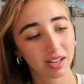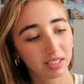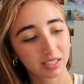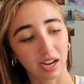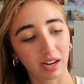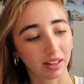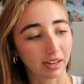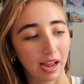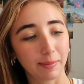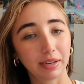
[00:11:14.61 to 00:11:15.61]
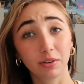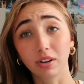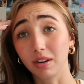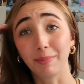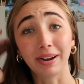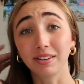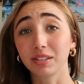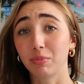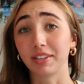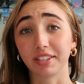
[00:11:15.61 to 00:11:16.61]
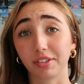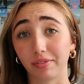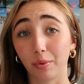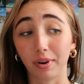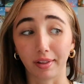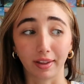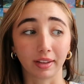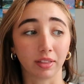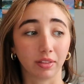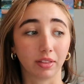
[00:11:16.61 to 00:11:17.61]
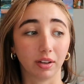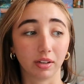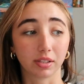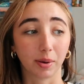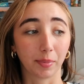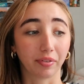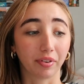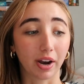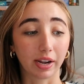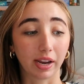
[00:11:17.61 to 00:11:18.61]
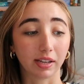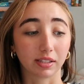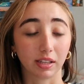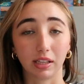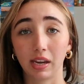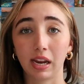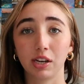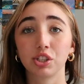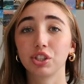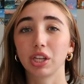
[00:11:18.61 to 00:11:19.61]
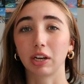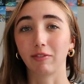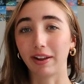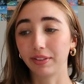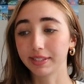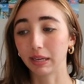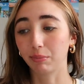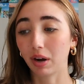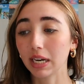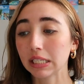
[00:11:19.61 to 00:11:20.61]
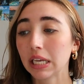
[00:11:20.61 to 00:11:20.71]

it's kind of like, I mean, you could compare it to brands at Sephora, like the Summer Fridays and Laneige. It's like around the same price.